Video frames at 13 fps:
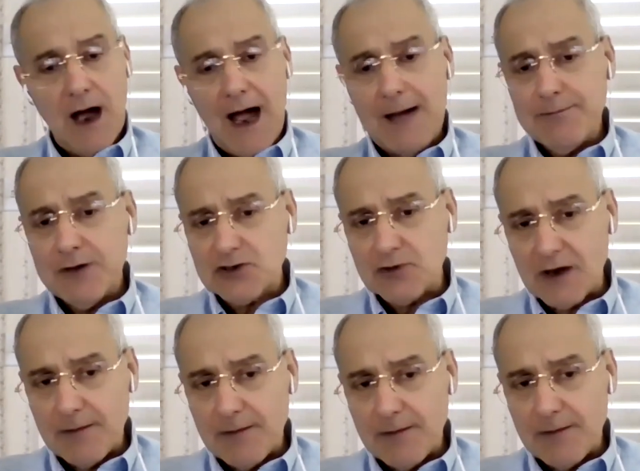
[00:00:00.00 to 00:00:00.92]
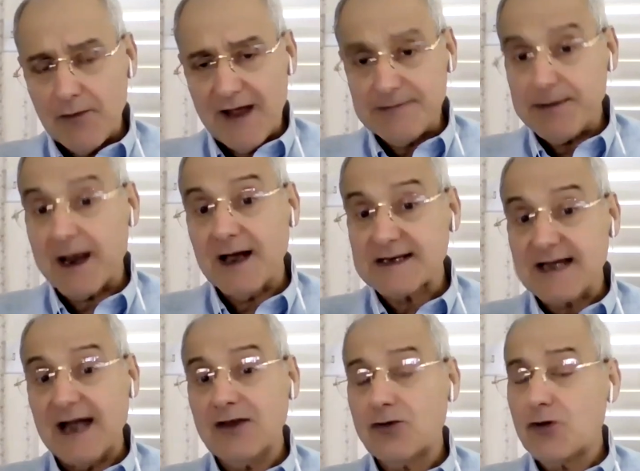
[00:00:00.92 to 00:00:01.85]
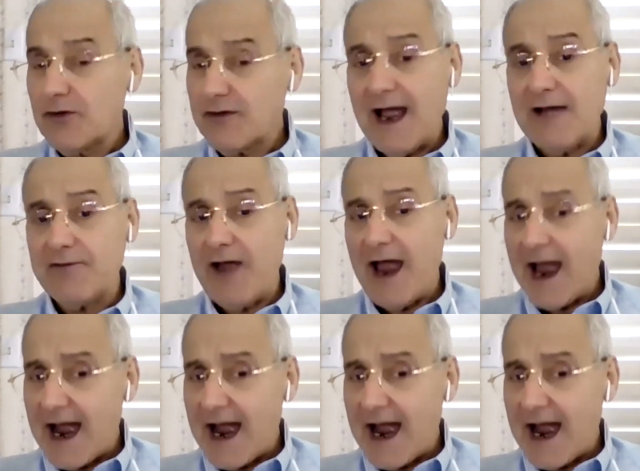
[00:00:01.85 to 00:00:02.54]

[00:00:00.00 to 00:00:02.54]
I'm not sure about that because I don't have